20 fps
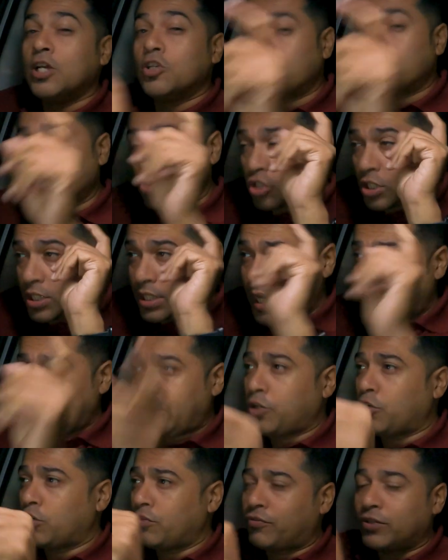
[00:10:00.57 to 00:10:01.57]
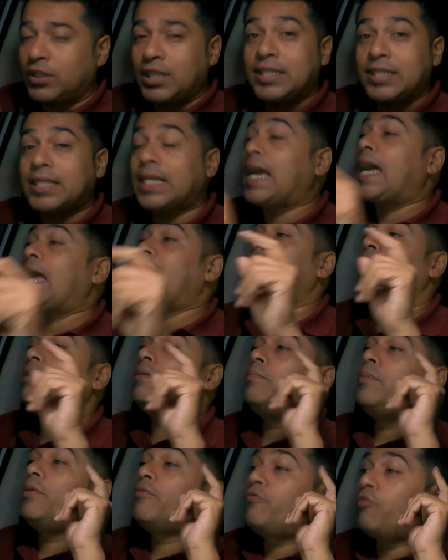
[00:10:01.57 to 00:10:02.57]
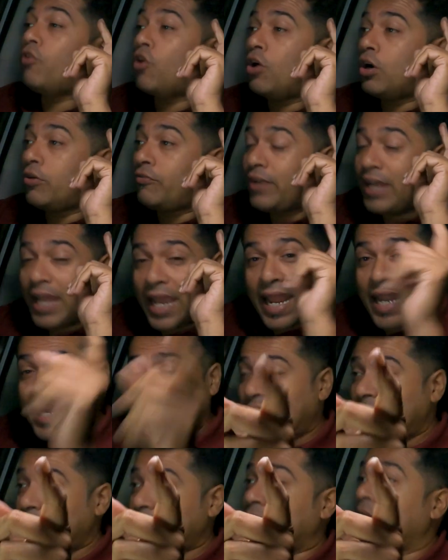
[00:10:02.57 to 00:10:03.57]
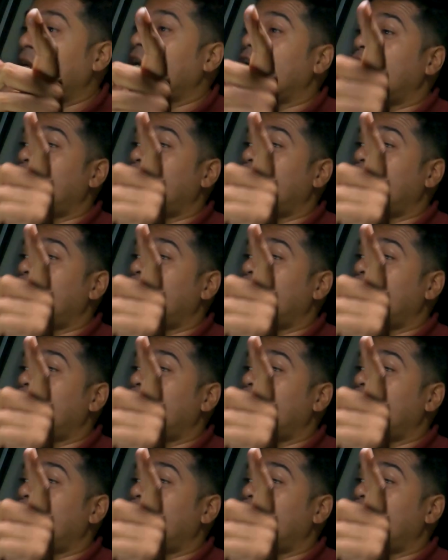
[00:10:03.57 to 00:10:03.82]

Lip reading: So, stay tuned for this. And before we end this,